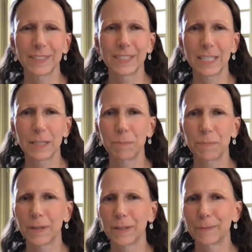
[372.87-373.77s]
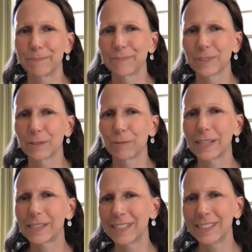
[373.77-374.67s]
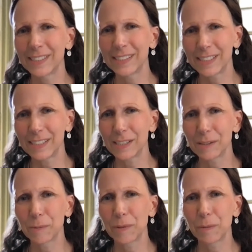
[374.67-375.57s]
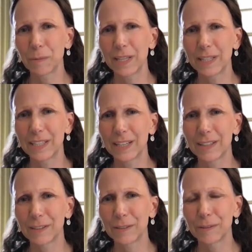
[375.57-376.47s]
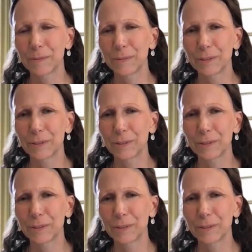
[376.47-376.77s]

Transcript: deep um, resonances with the way that other